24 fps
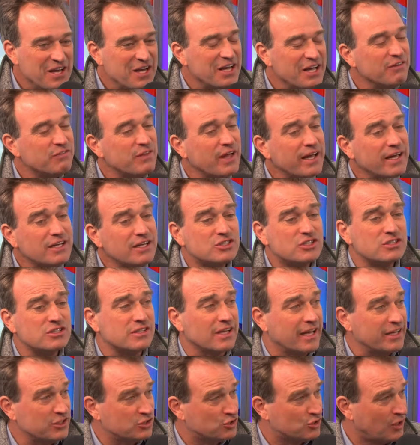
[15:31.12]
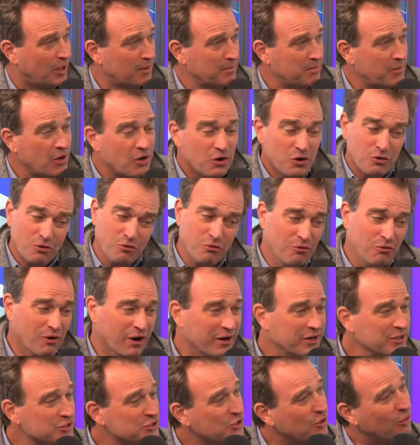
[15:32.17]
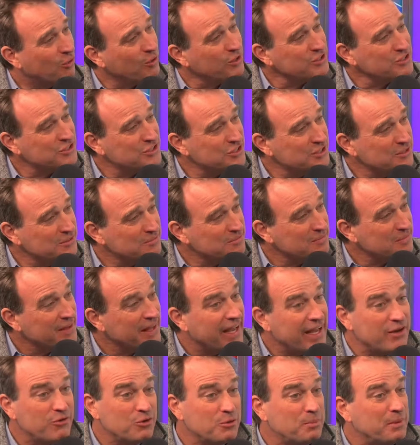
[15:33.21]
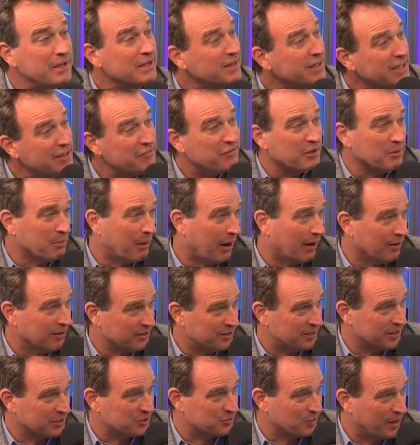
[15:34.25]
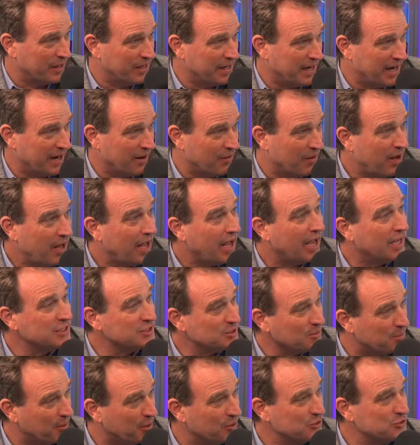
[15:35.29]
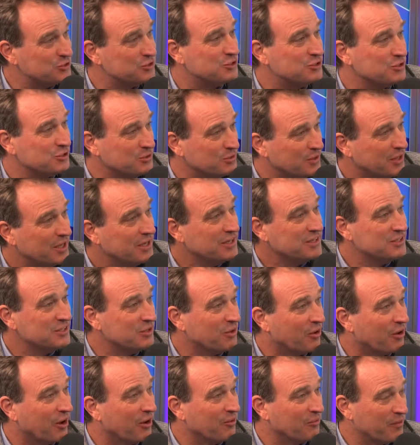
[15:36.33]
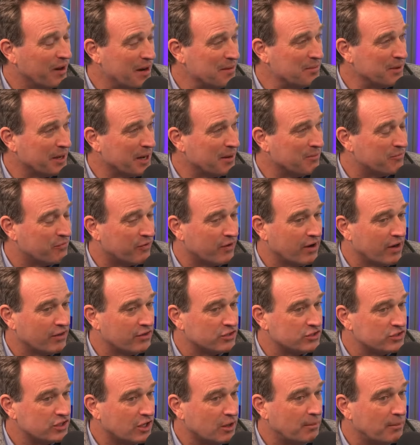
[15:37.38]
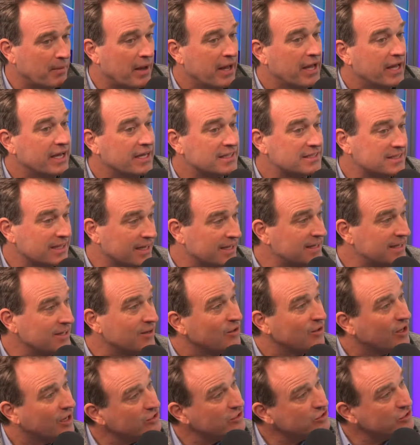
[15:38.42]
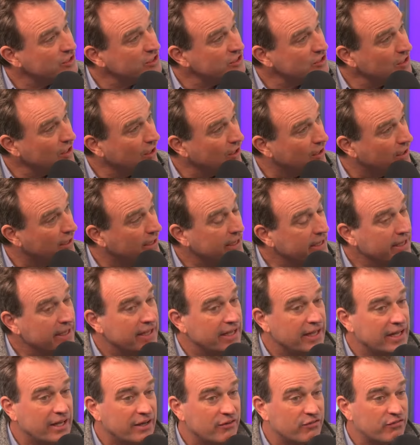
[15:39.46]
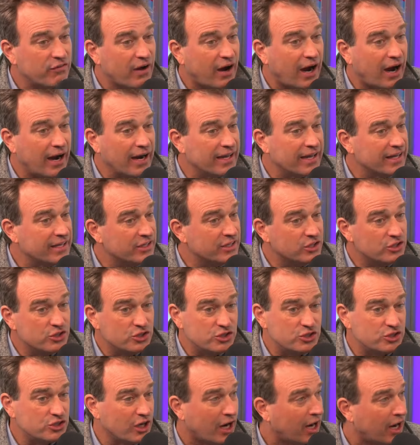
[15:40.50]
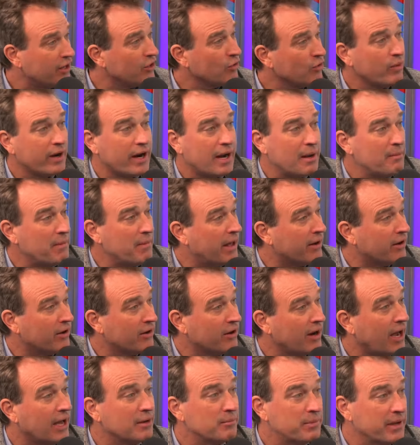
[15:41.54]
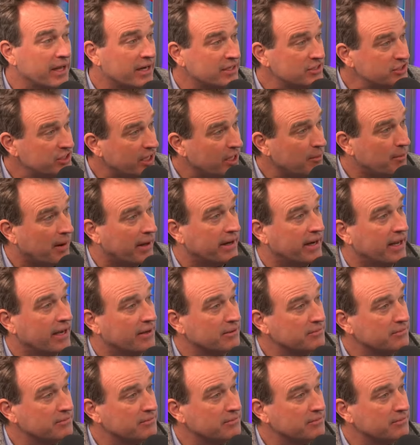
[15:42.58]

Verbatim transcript: if they had just let Trump run his course, mm-hmm. he would be leaving politics right now, yes. as opposed to uh, ramping up for another term. It's like the old country song: "If I had shot her when I met her, I'd be out of jail by now."